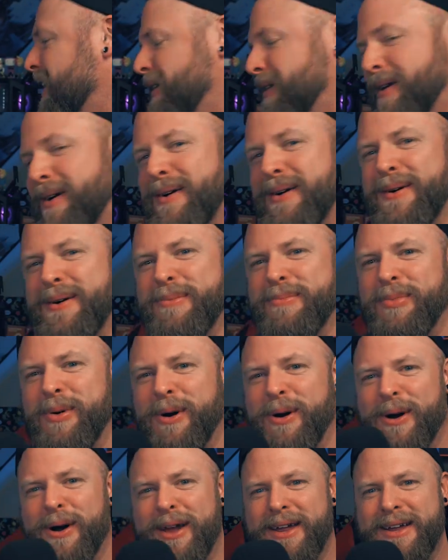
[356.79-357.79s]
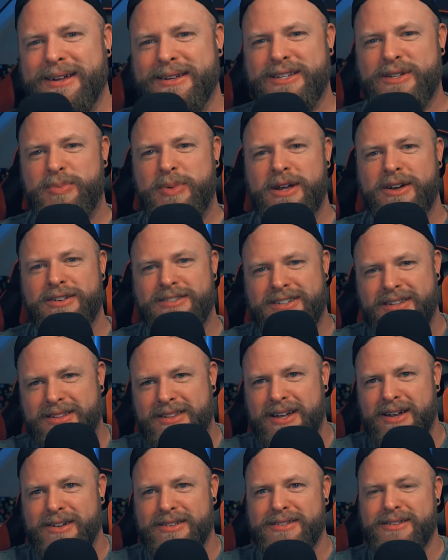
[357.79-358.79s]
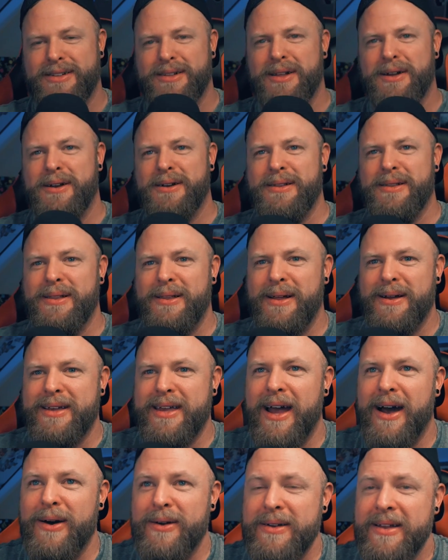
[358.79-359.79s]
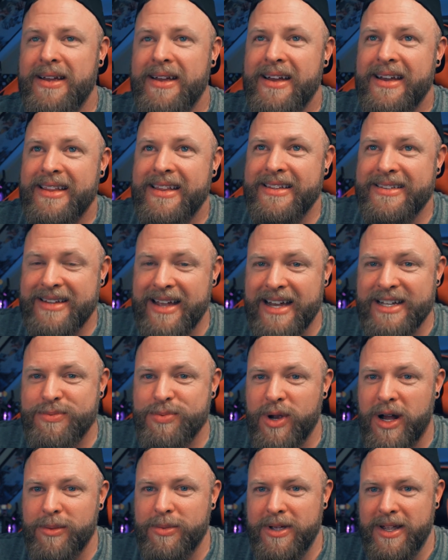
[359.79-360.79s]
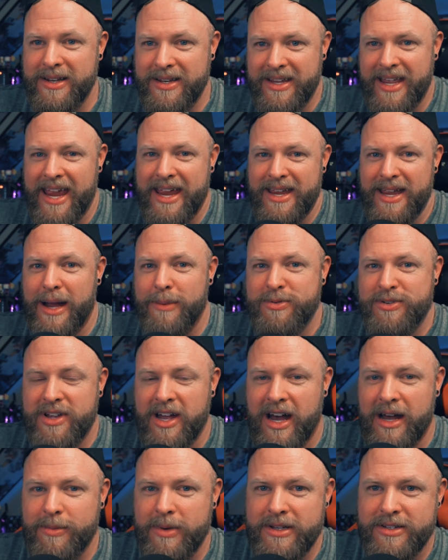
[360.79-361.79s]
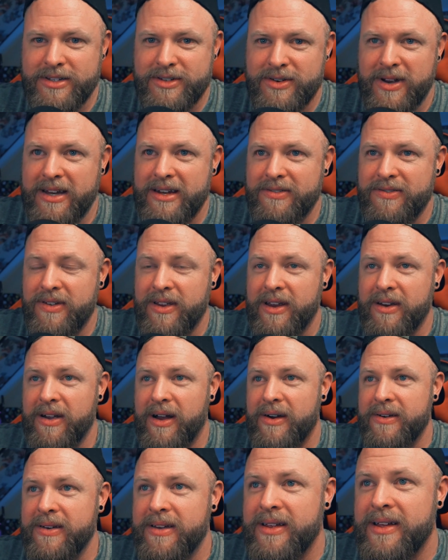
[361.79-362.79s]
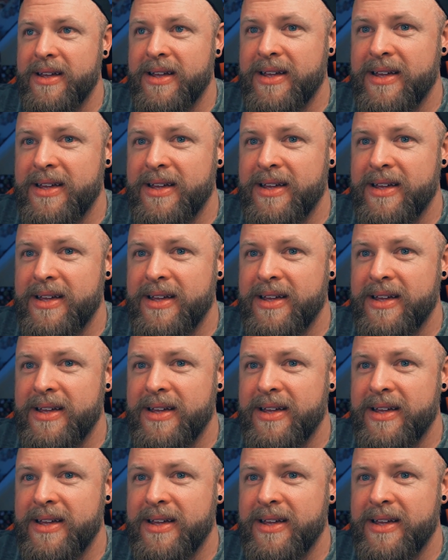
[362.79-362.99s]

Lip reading: oh boy, conspiracy theorist alert. Look out. This guy's probably in Kate Yupp's comments trying to figure out